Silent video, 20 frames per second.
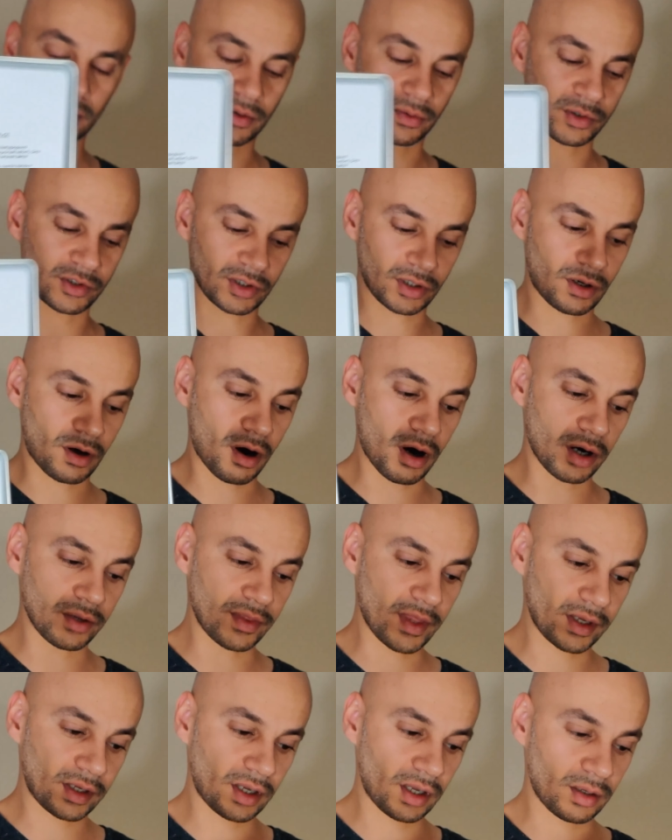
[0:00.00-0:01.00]
There was a card
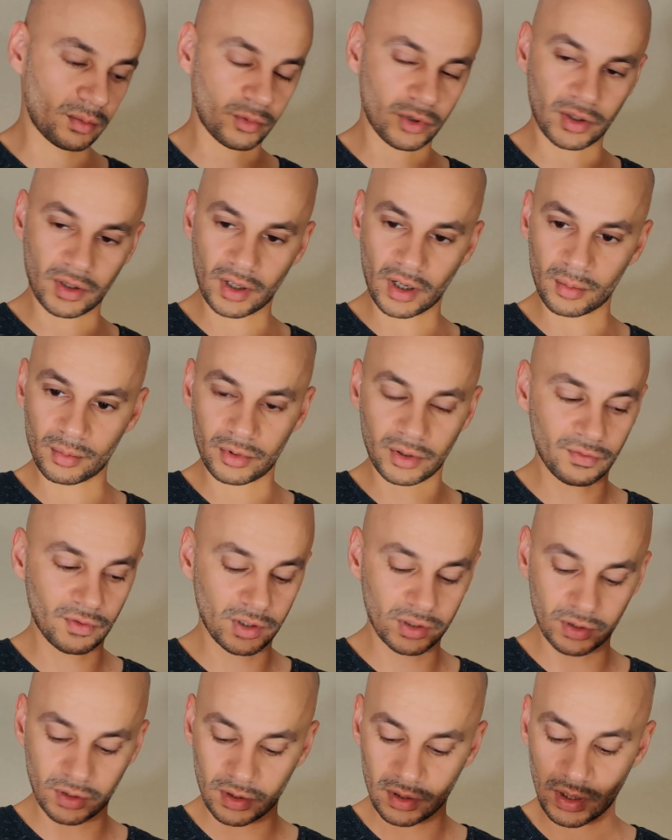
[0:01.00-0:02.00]
that came with it, I believe,
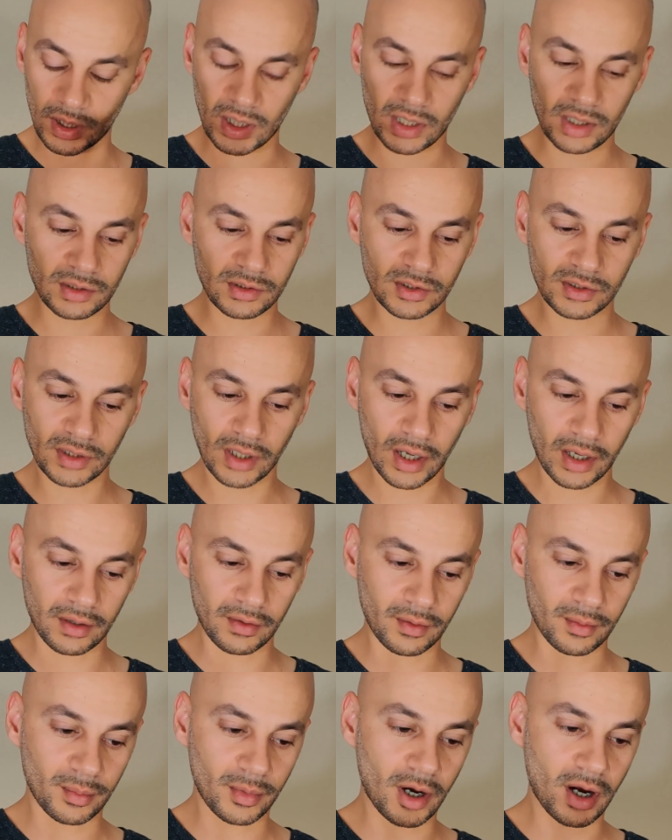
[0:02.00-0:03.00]
on the inside of
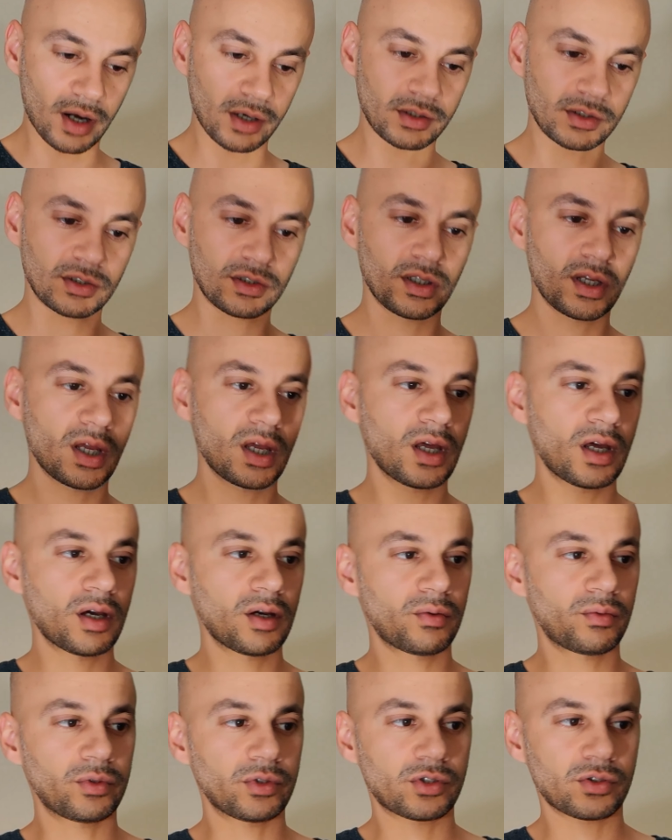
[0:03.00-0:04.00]
the box,
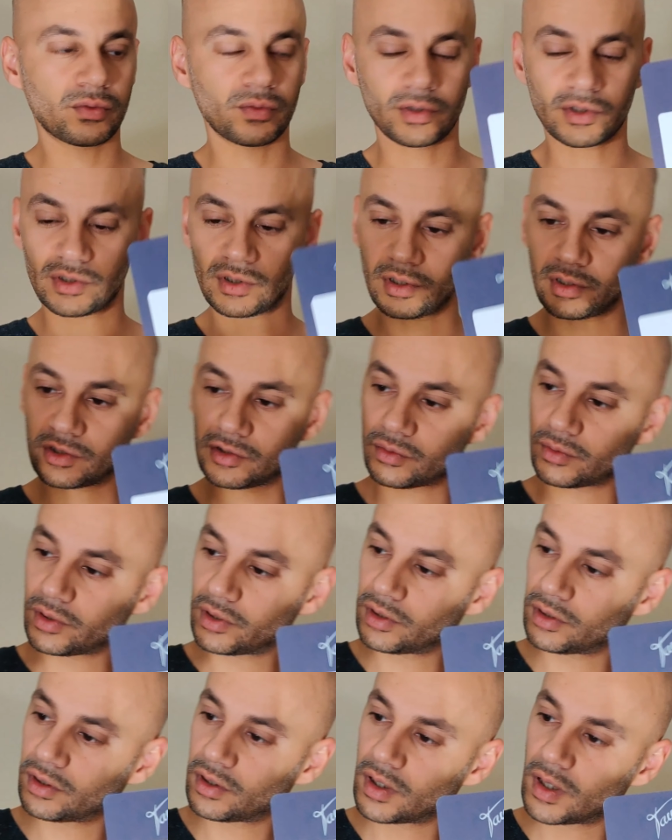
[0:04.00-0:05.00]
which was this
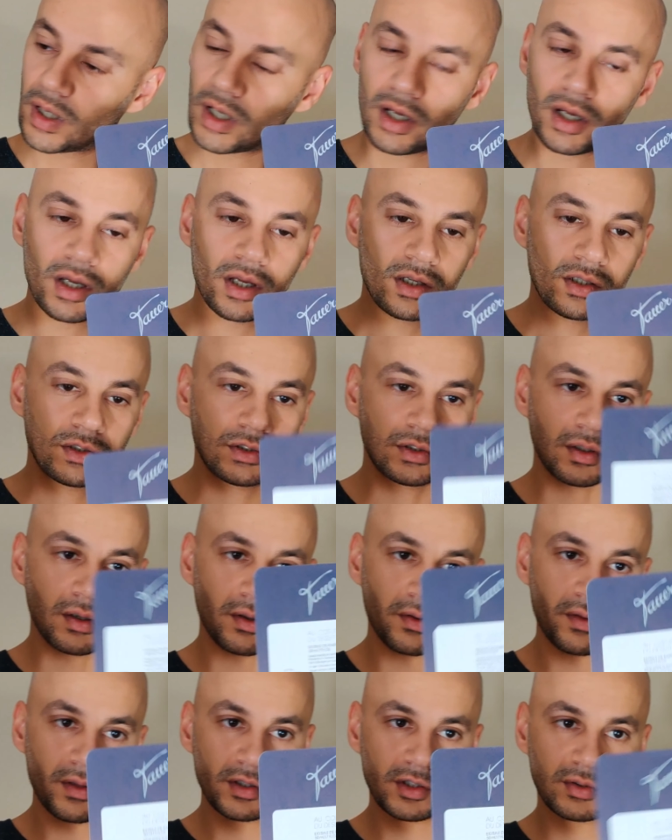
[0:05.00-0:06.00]
one.
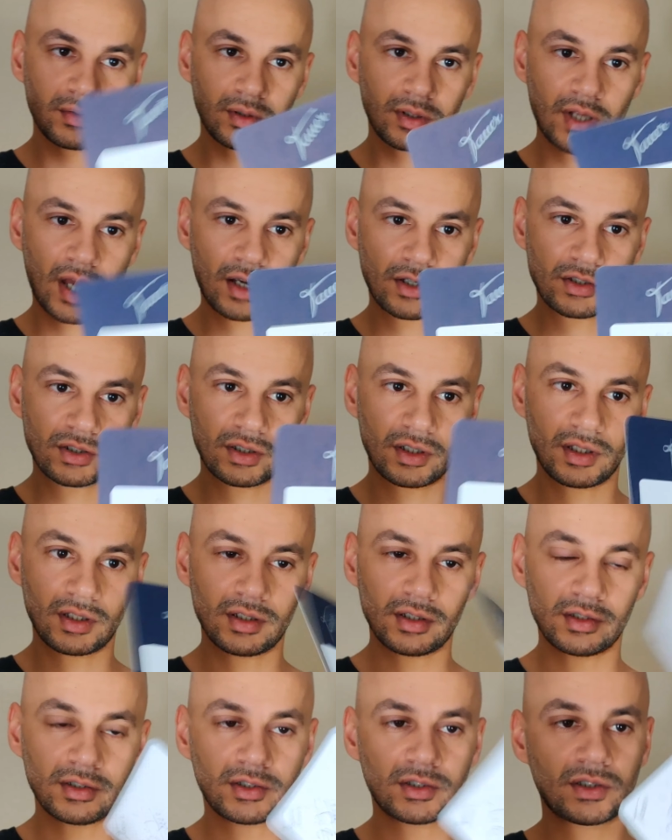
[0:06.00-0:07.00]
So this one actually
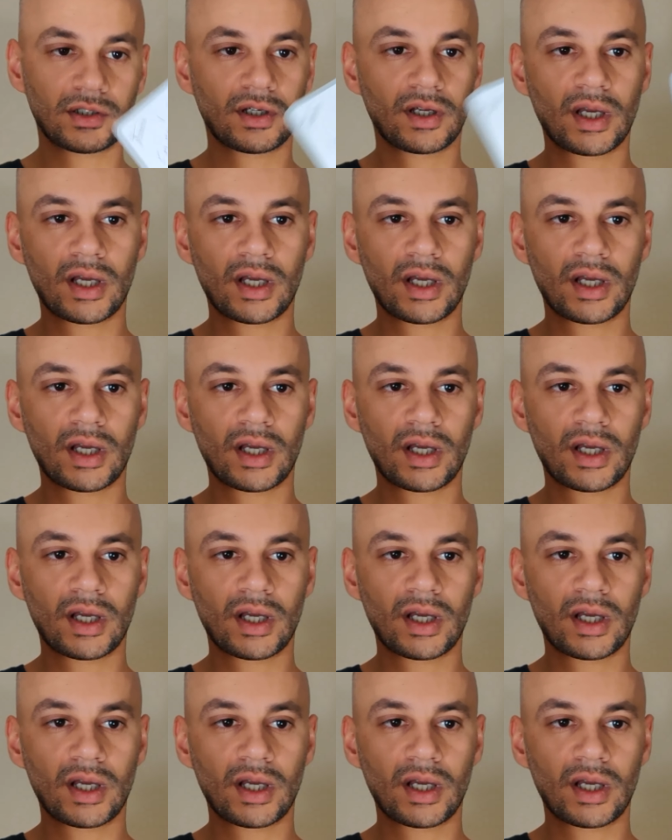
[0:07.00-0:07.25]
is